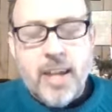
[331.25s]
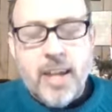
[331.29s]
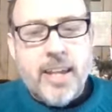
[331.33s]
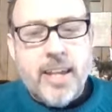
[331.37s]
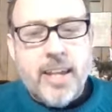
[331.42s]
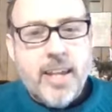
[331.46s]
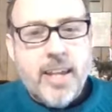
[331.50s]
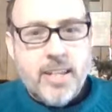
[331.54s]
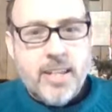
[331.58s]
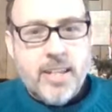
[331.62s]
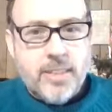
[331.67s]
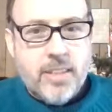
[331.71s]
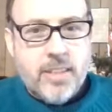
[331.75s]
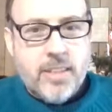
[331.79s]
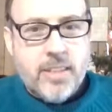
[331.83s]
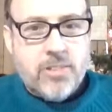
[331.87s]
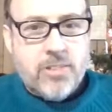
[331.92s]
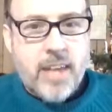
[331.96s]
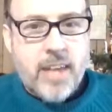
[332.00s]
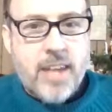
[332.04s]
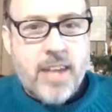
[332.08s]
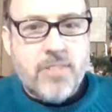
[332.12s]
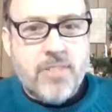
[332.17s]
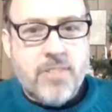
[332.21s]
Again, in this
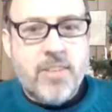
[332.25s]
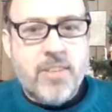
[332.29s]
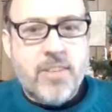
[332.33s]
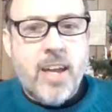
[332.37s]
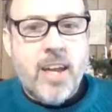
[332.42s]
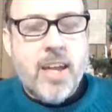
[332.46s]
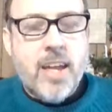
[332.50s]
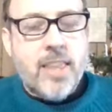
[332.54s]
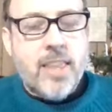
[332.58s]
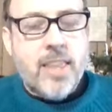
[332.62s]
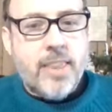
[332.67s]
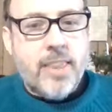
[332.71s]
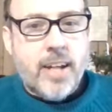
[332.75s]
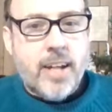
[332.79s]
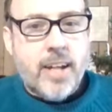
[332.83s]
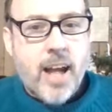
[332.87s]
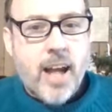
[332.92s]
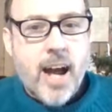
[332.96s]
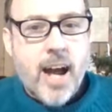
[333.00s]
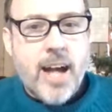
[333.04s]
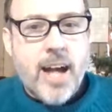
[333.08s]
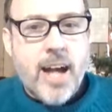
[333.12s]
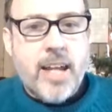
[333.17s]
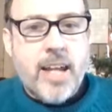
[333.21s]
case, the
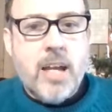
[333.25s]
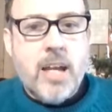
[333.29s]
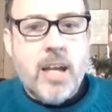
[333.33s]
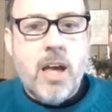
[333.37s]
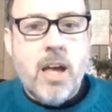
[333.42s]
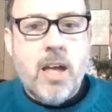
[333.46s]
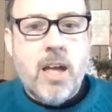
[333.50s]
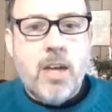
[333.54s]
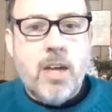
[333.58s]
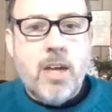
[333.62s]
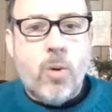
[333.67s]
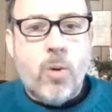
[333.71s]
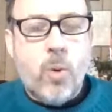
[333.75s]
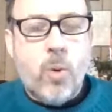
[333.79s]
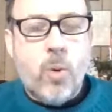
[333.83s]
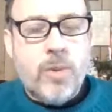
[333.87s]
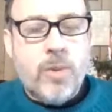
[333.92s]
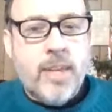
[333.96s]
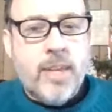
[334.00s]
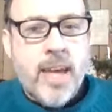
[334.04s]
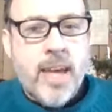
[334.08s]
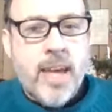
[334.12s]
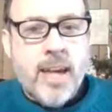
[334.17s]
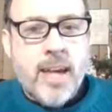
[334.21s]
chi, or
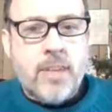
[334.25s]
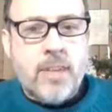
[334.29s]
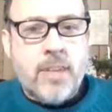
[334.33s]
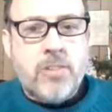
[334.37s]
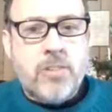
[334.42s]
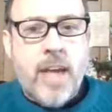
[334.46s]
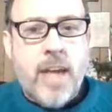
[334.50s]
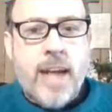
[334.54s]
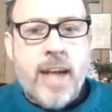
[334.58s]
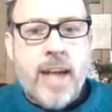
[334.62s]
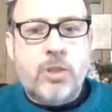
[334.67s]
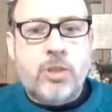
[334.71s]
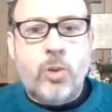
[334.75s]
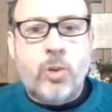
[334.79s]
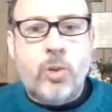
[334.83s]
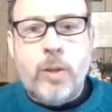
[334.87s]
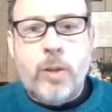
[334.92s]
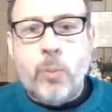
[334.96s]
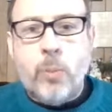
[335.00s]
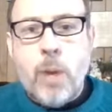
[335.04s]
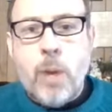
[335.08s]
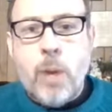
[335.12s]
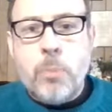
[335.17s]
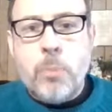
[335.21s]
the X,
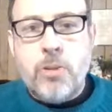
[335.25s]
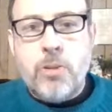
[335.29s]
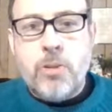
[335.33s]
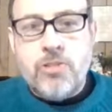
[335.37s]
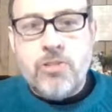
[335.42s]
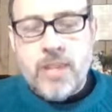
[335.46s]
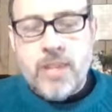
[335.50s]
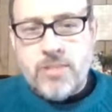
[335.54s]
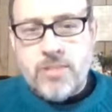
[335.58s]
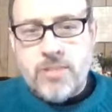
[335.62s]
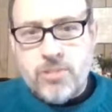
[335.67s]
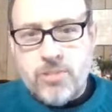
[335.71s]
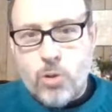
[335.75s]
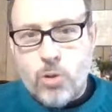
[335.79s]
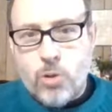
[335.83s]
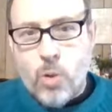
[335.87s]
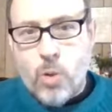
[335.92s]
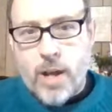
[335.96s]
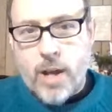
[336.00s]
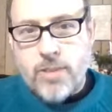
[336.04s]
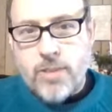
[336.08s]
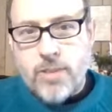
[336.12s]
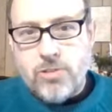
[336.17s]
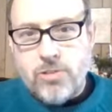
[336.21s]
actually represents
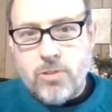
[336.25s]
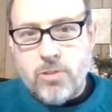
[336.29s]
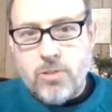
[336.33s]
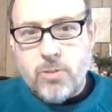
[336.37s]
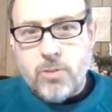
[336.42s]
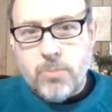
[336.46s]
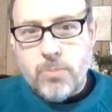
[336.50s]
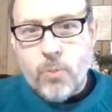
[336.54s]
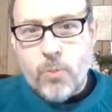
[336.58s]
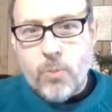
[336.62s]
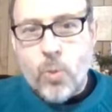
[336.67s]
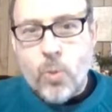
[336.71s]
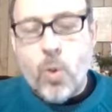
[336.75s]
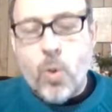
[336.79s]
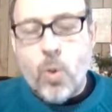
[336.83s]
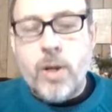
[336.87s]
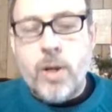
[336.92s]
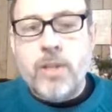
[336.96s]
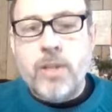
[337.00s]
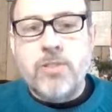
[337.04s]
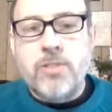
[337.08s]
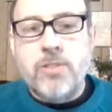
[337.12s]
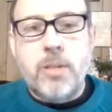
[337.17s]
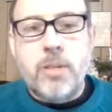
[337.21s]
Christ, or
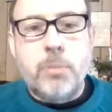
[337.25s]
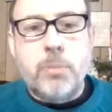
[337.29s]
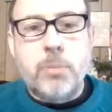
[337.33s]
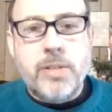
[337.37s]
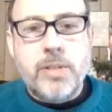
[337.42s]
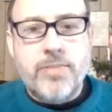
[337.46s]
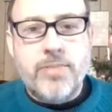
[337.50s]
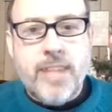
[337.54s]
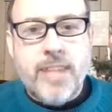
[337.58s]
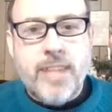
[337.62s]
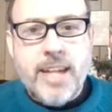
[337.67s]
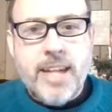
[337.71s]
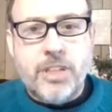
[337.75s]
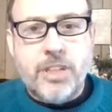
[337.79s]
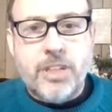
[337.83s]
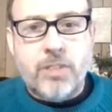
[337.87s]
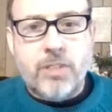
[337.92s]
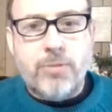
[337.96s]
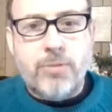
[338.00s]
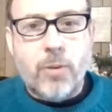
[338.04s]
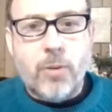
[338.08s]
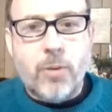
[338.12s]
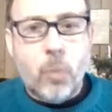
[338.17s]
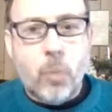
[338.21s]
is an abbreviation
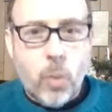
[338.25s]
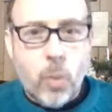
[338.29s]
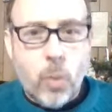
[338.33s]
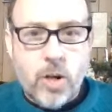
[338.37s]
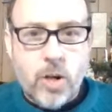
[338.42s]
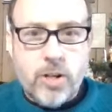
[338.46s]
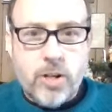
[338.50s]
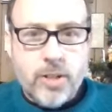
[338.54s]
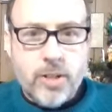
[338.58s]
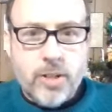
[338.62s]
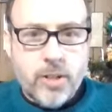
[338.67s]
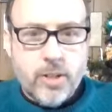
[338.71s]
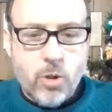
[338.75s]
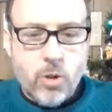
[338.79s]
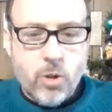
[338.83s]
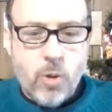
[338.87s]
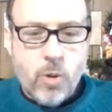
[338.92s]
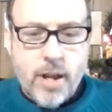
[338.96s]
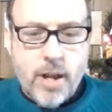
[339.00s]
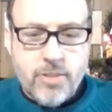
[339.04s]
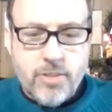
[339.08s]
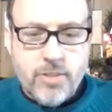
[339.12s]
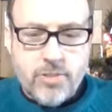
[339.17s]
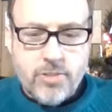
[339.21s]
for the word
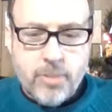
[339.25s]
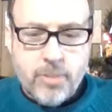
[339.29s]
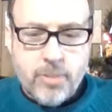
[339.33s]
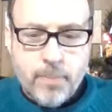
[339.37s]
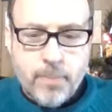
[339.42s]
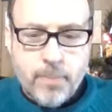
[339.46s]
Christ.